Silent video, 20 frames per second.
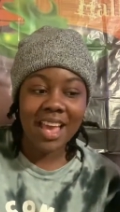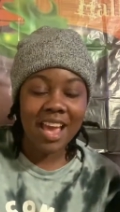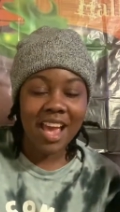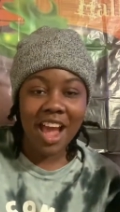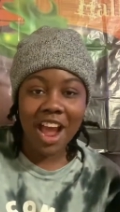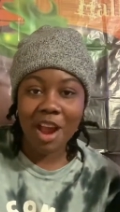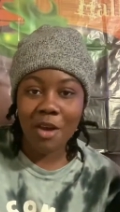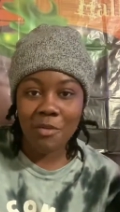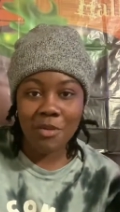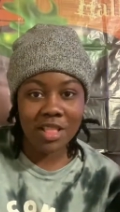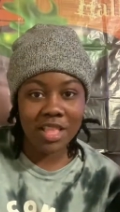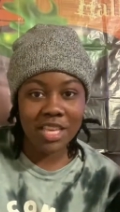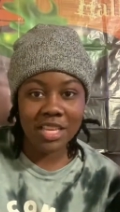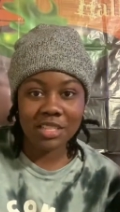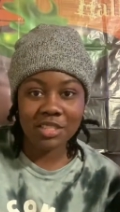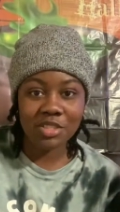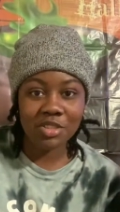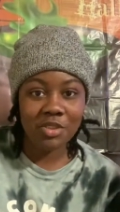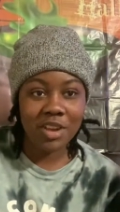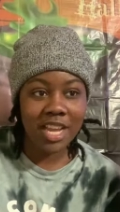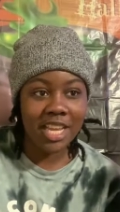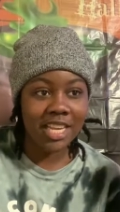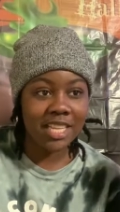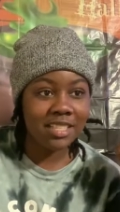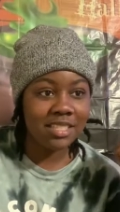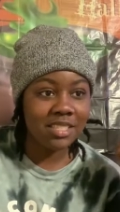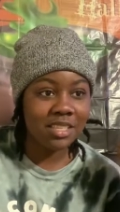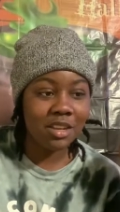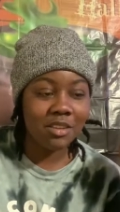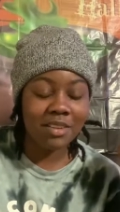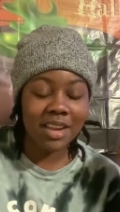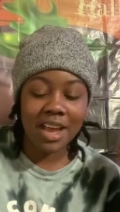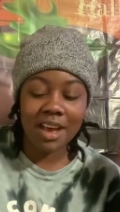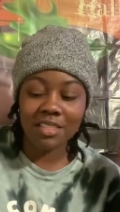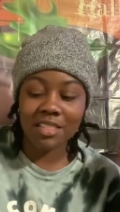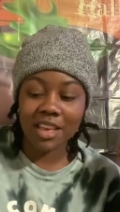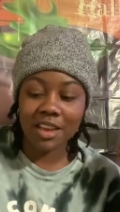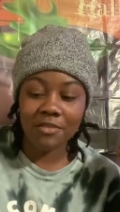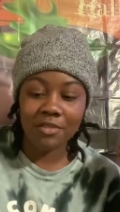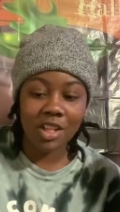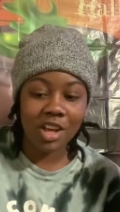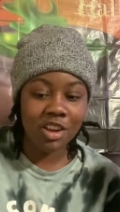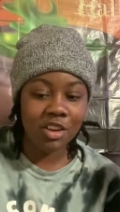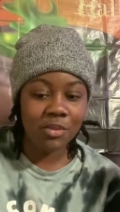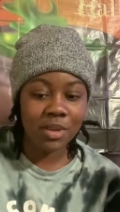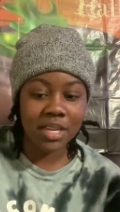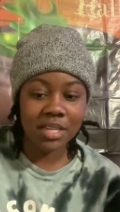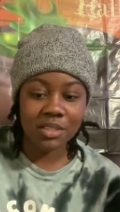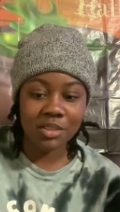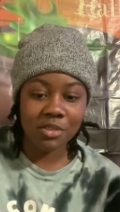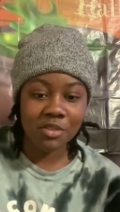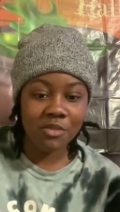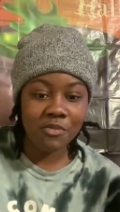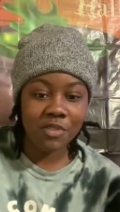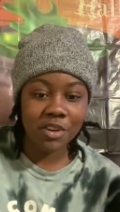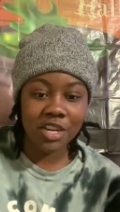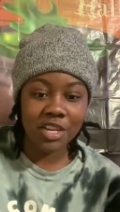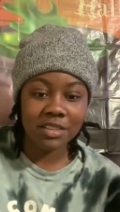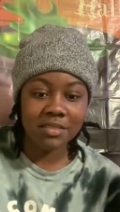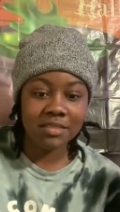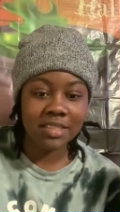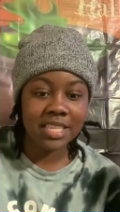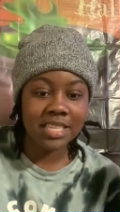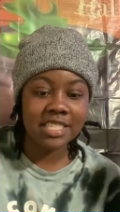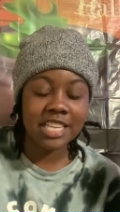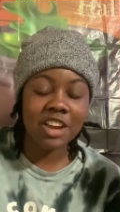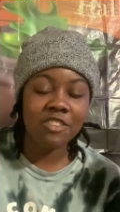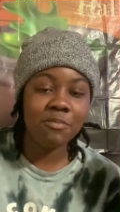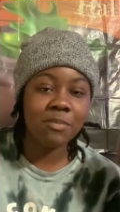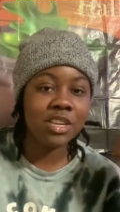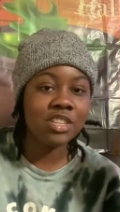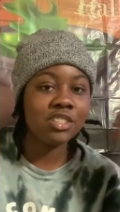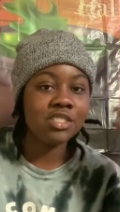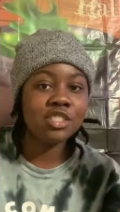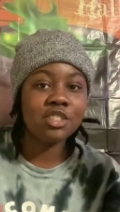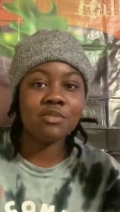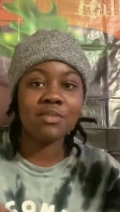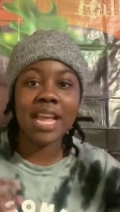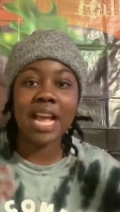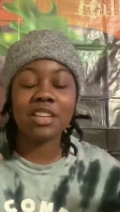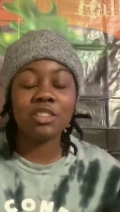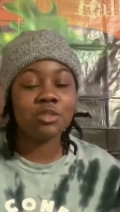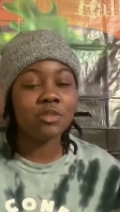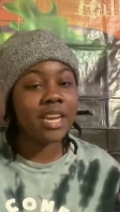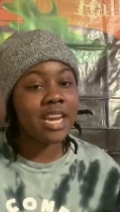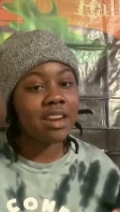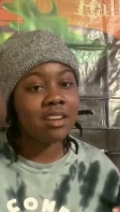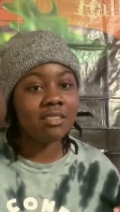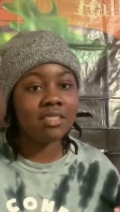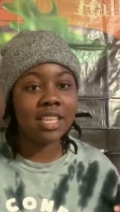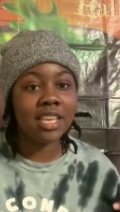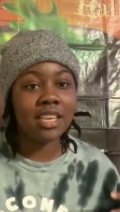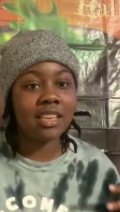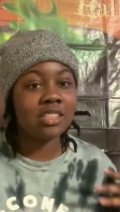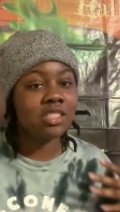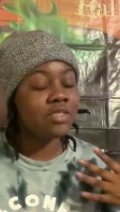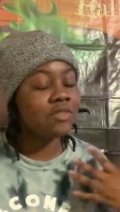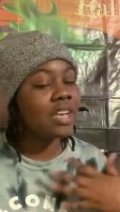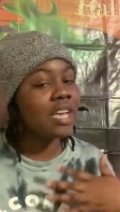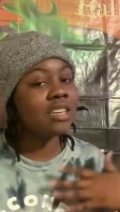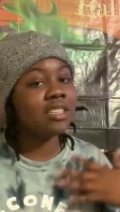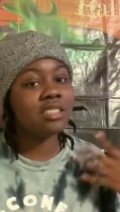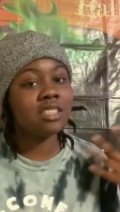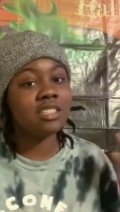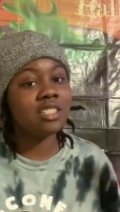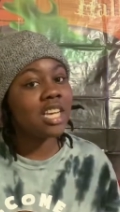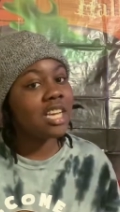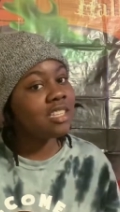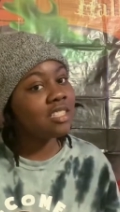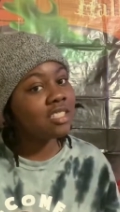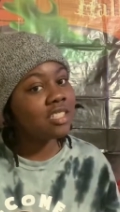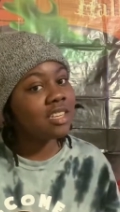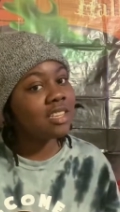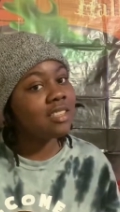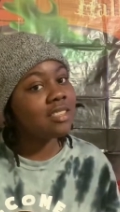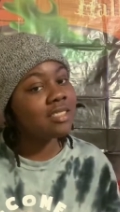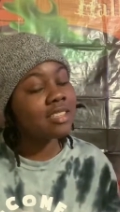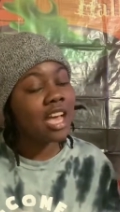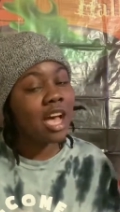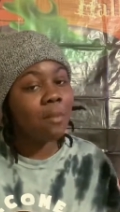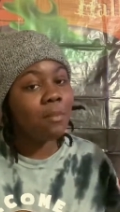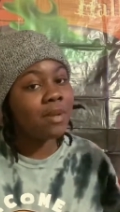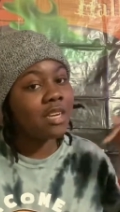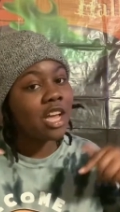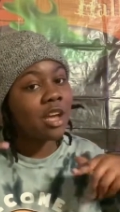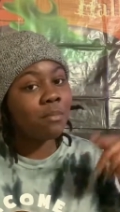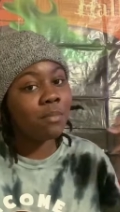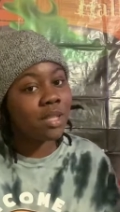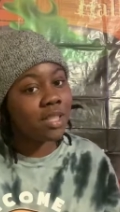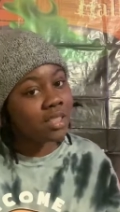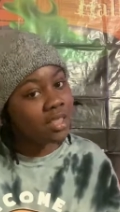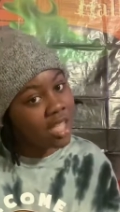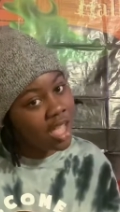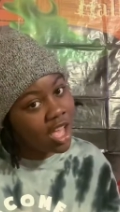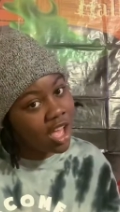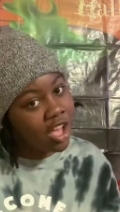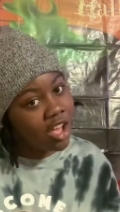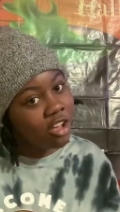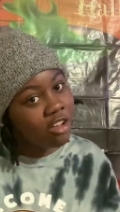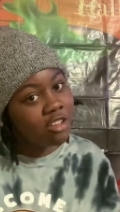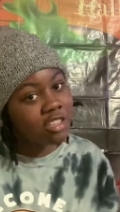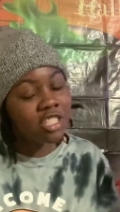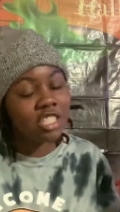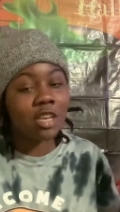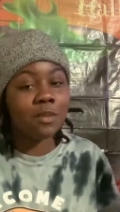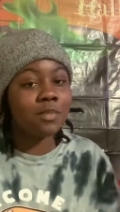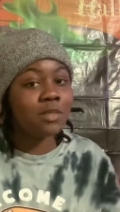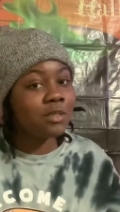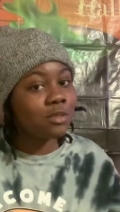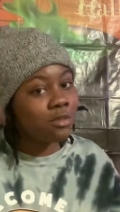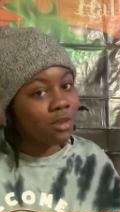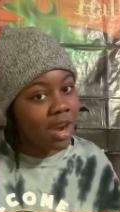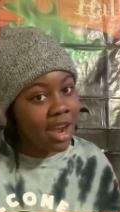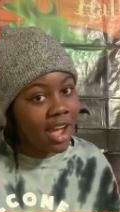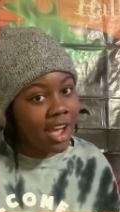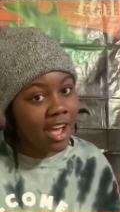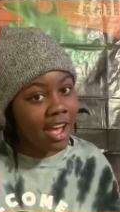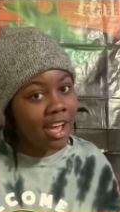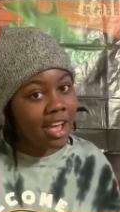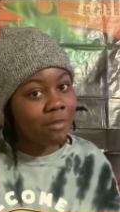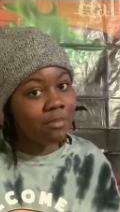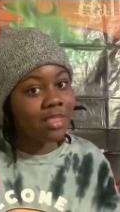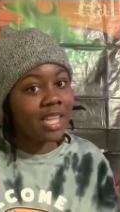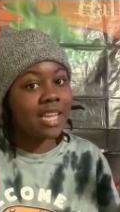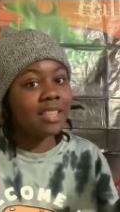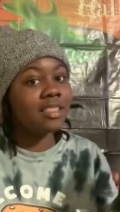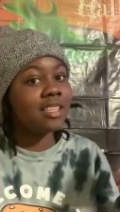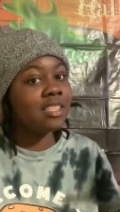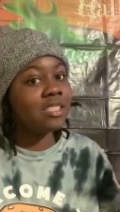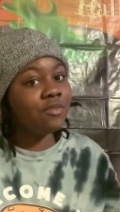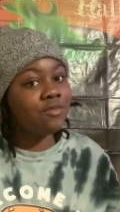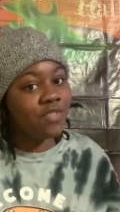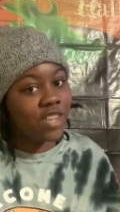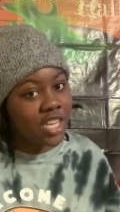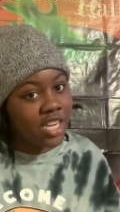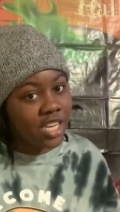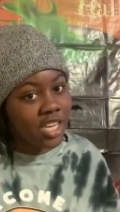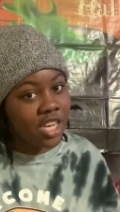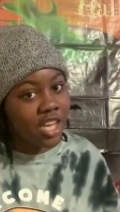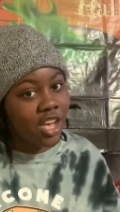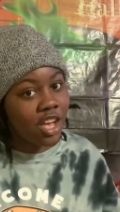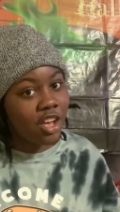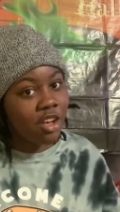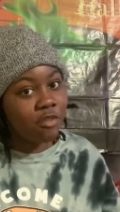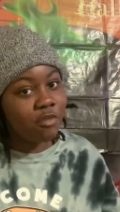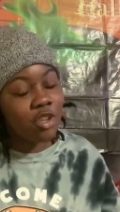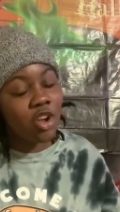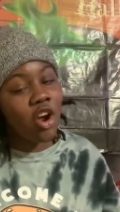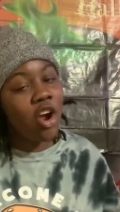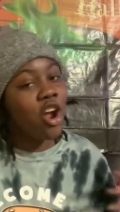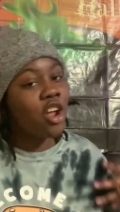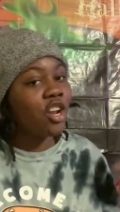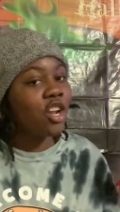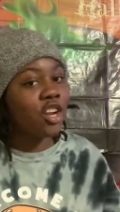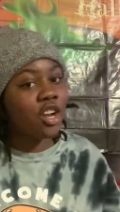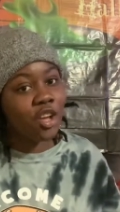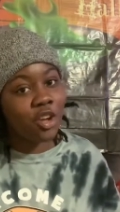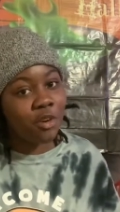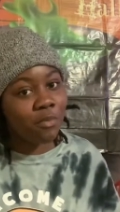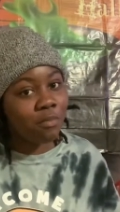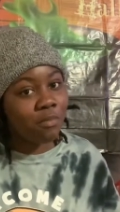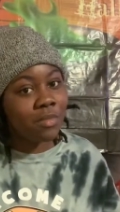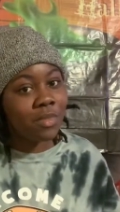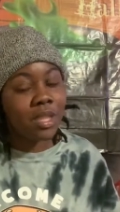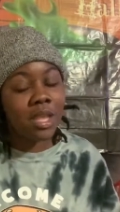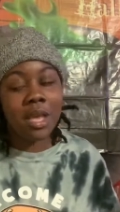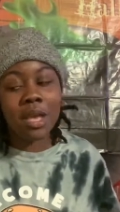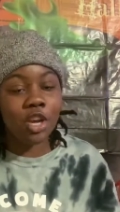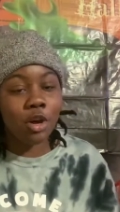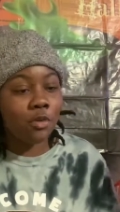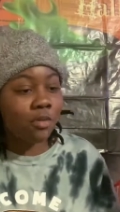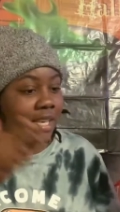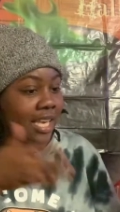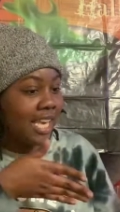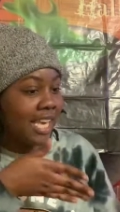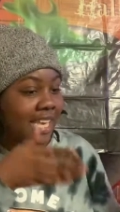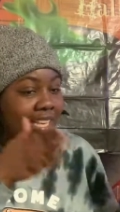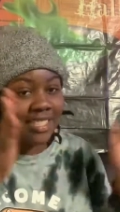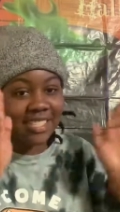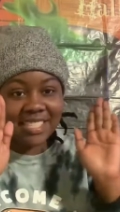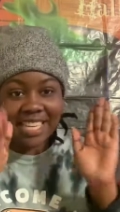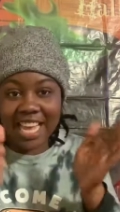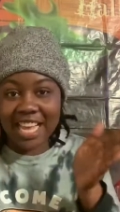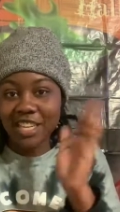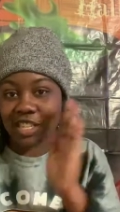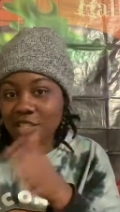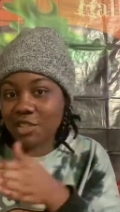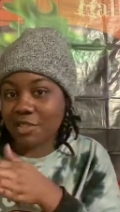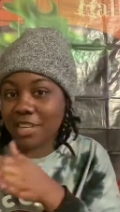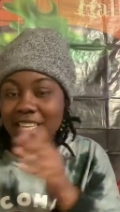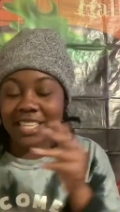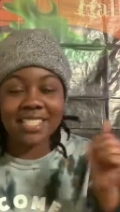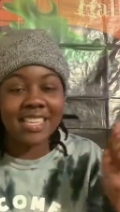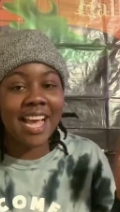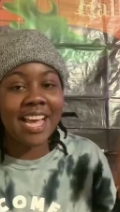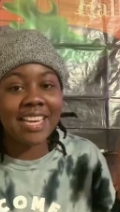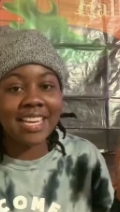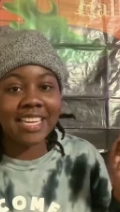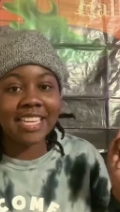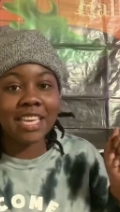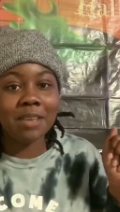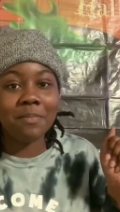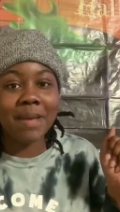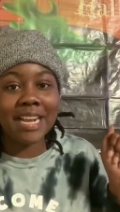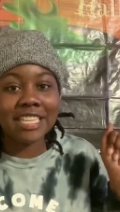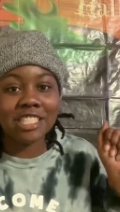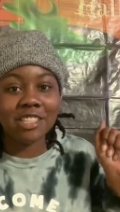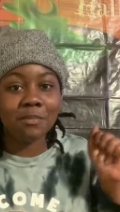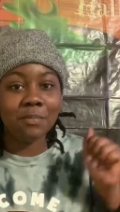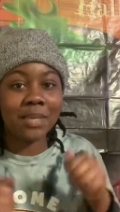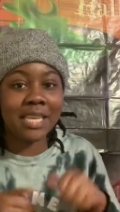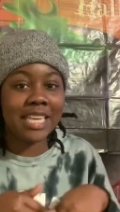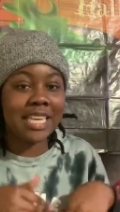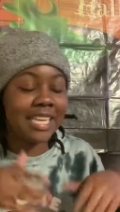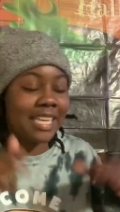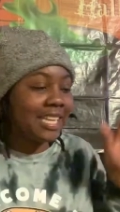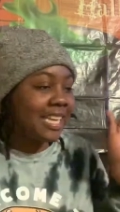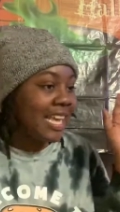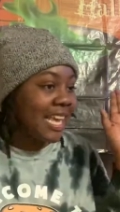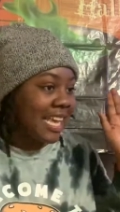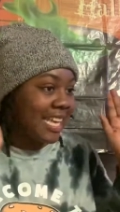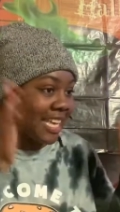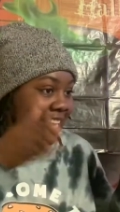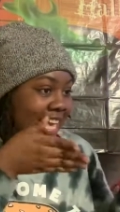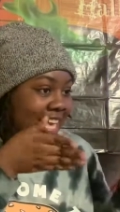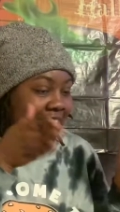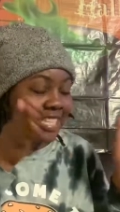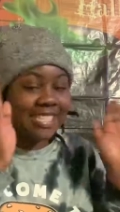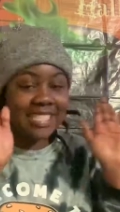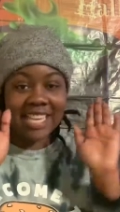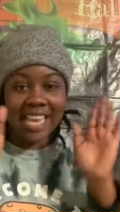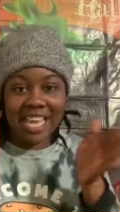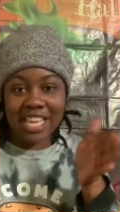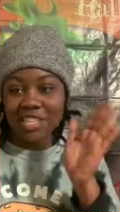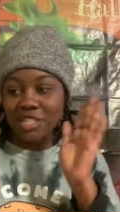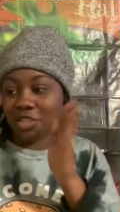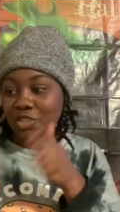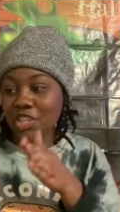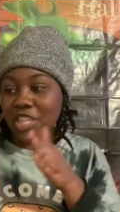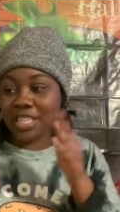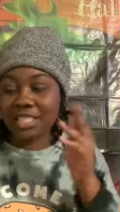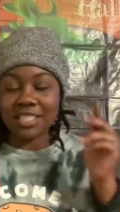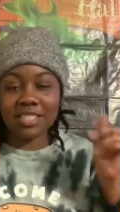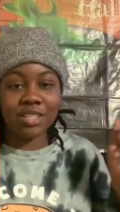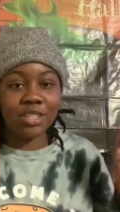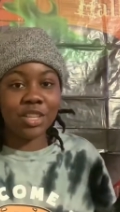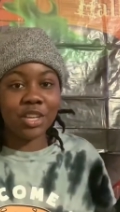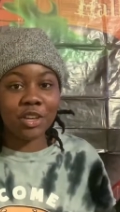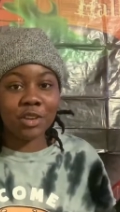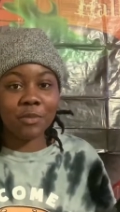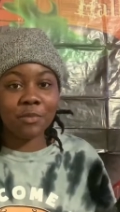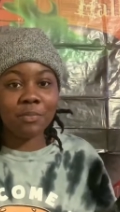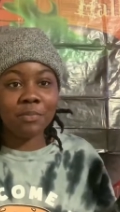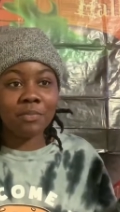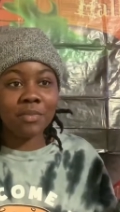I really enjoyed it. So now that Vlogoween is over, it's time for me to just do natural hair things. So if you have any suggestions, comment down below, subscribe, like this video. You already know. Oh, Kinks and Drinks. I need to get back to being Kinks and Drinks, you know.